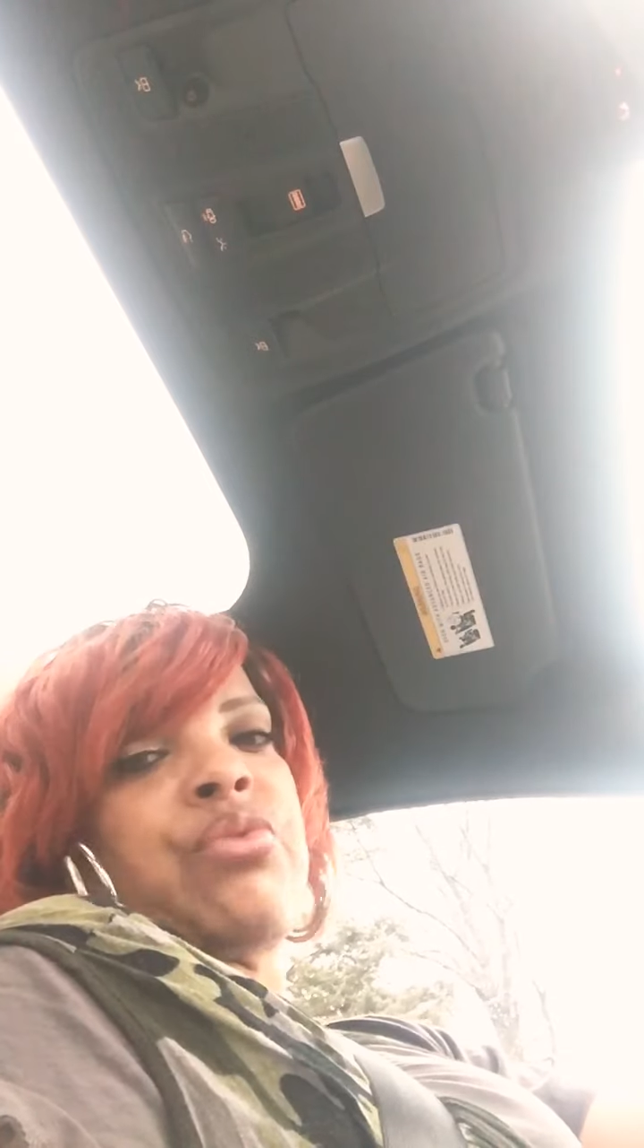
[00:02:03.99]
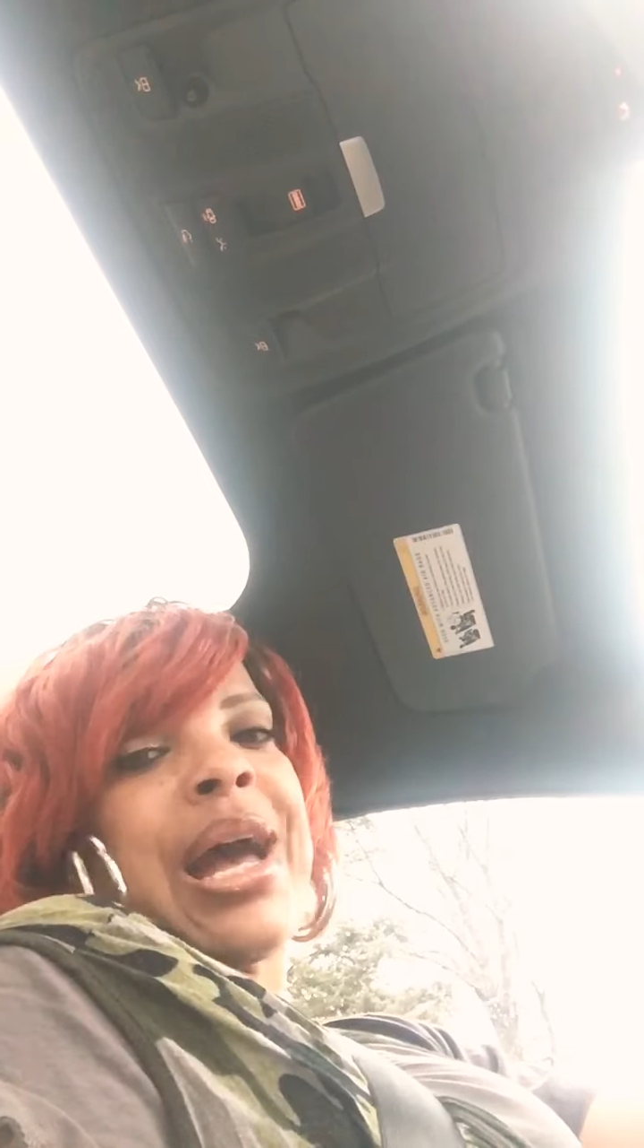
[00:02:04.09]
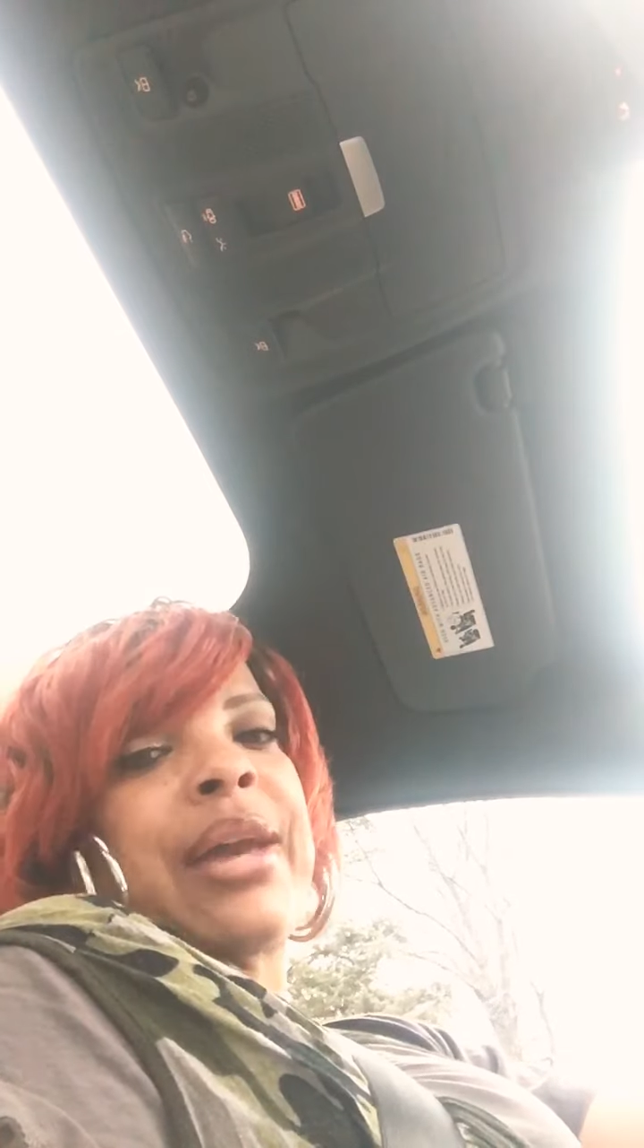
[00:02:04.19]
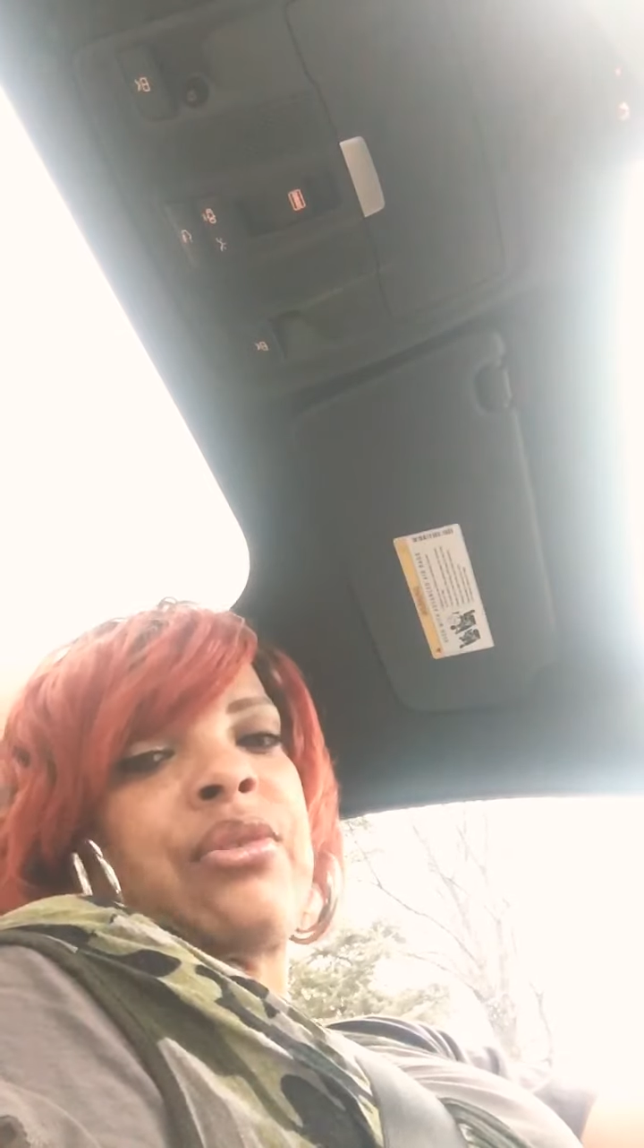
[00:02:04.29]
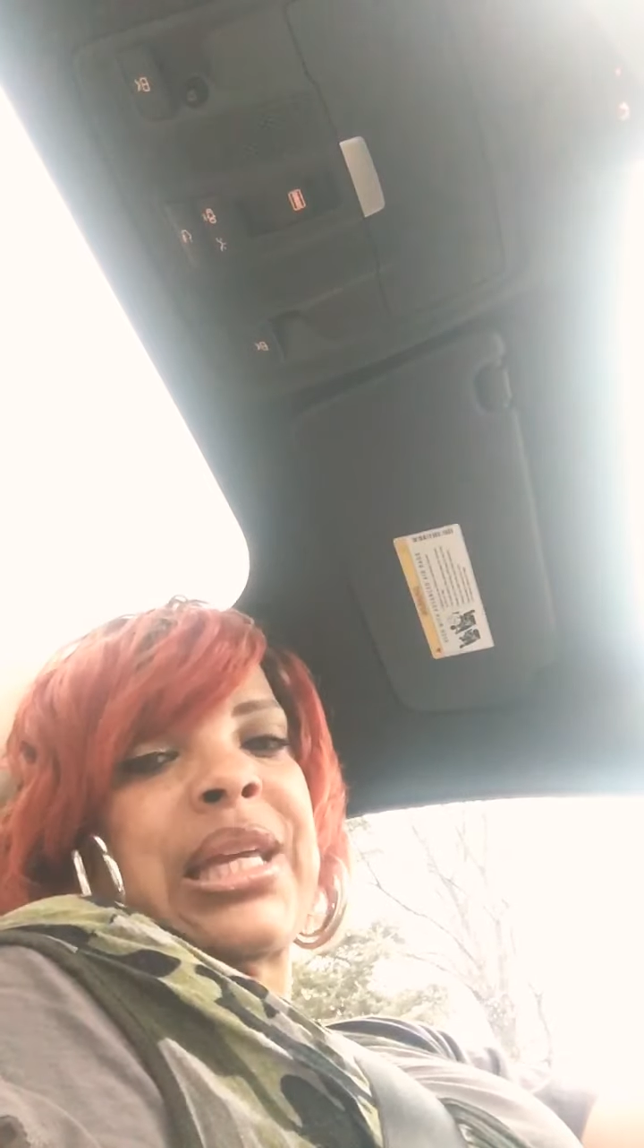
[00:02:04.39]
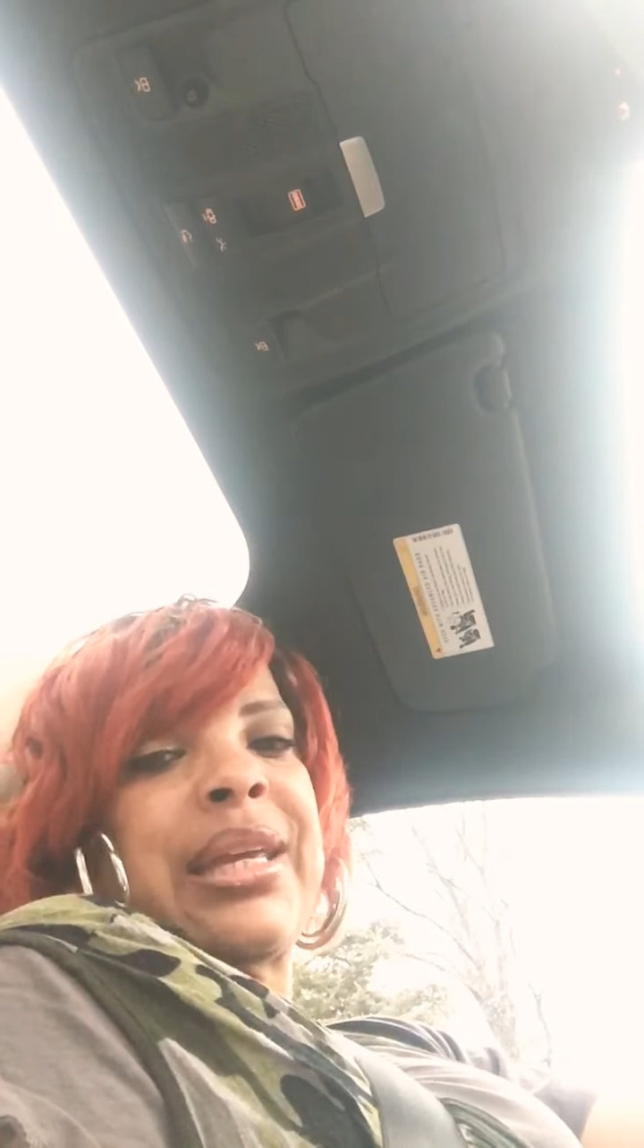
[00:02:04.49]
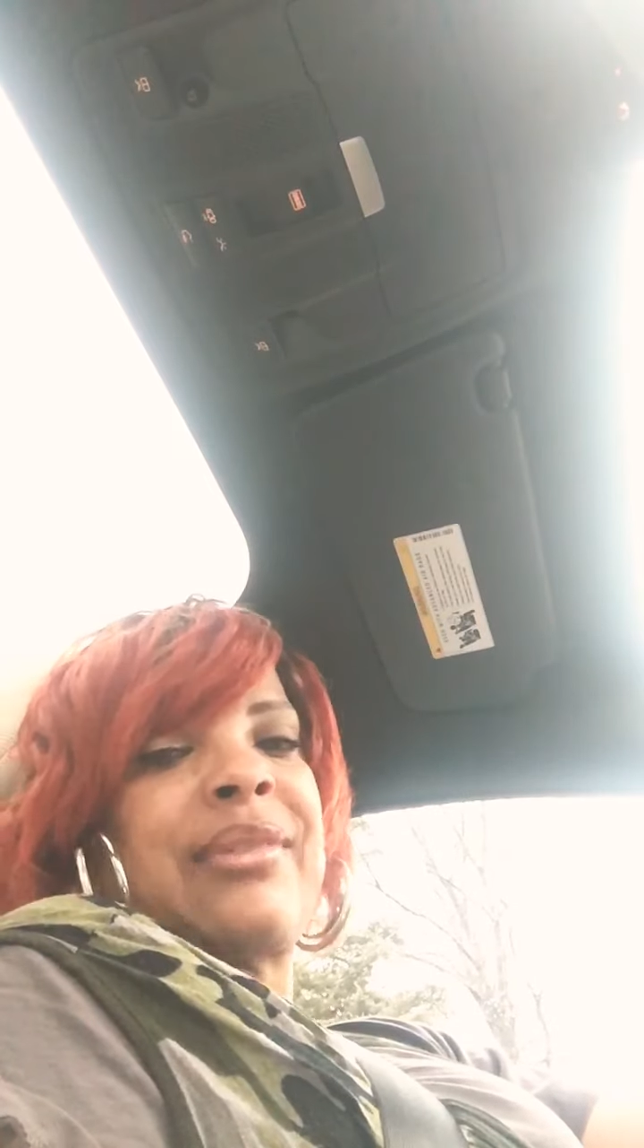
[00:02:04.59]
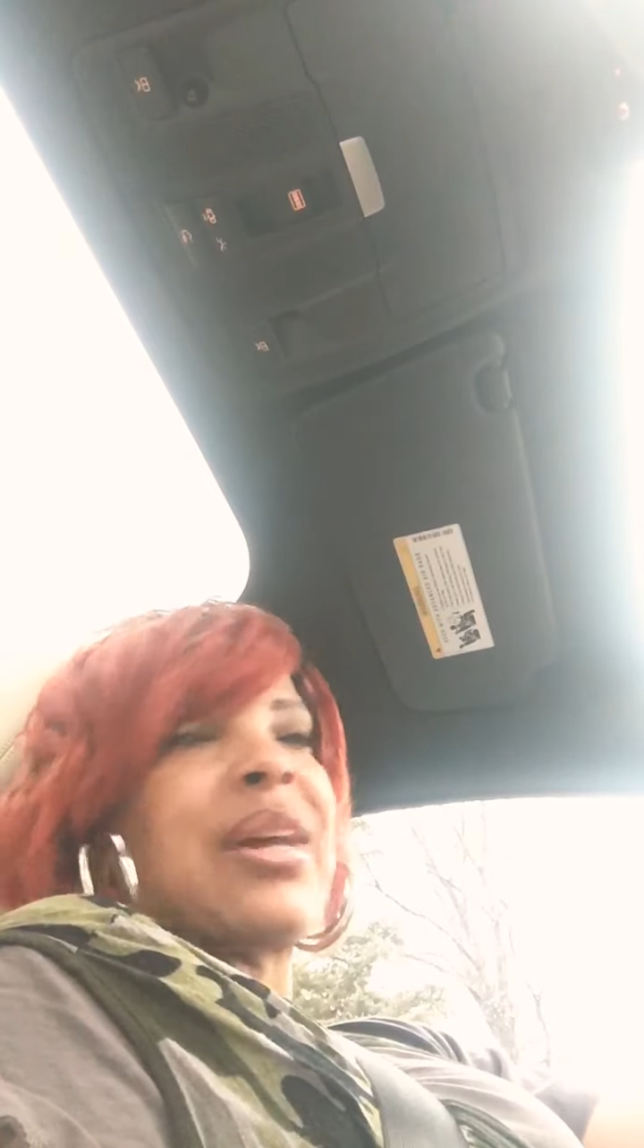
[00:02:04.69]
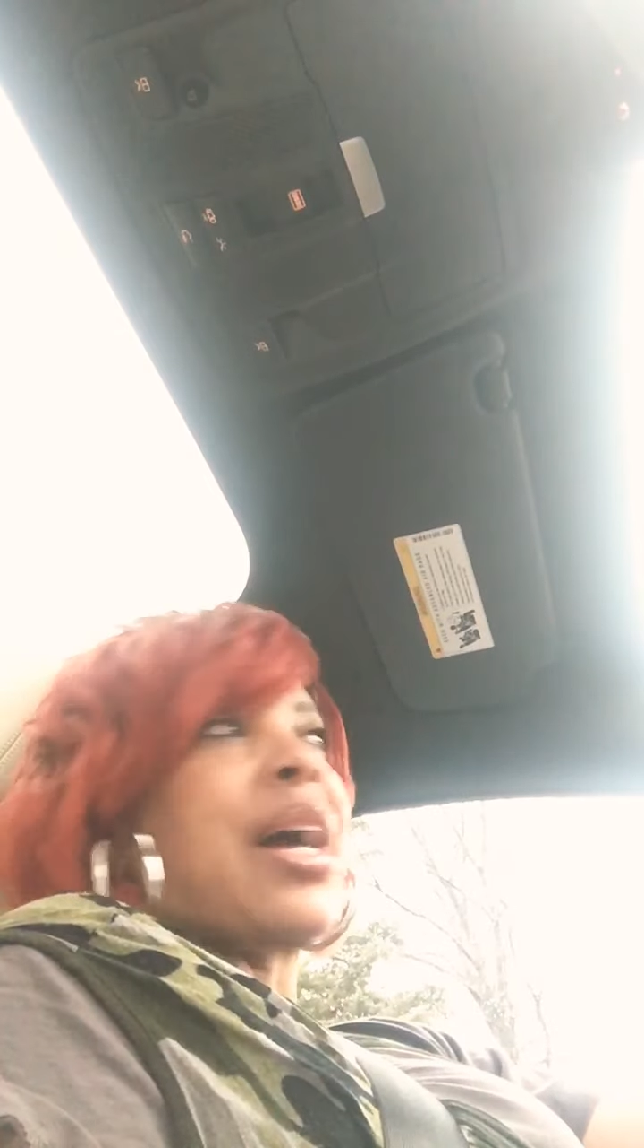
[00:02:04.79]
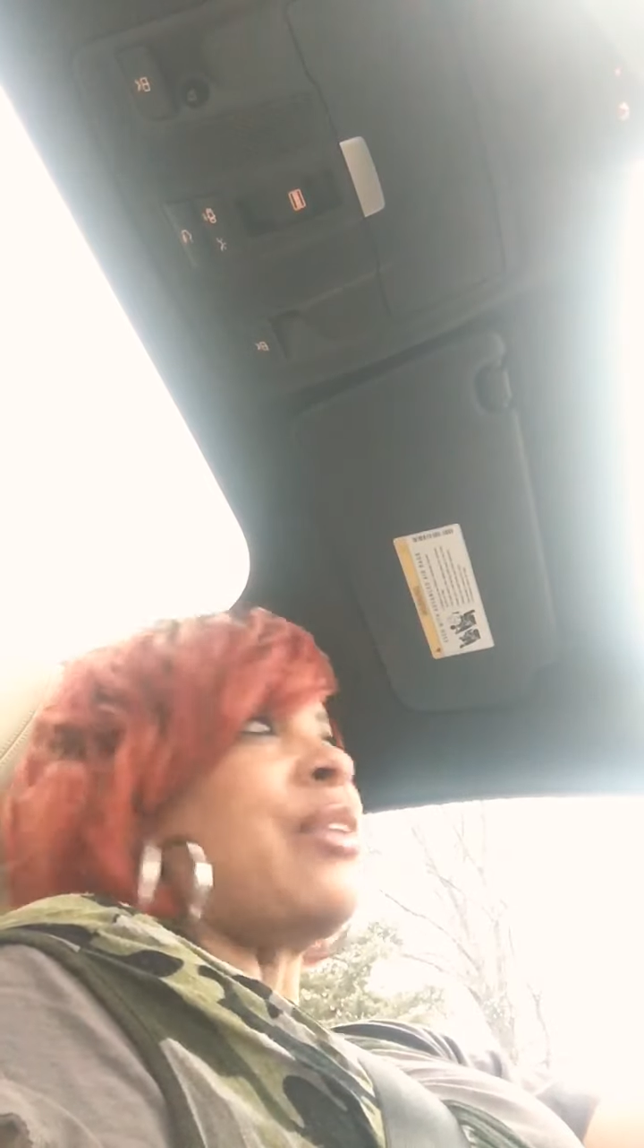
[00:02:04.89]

got on the inside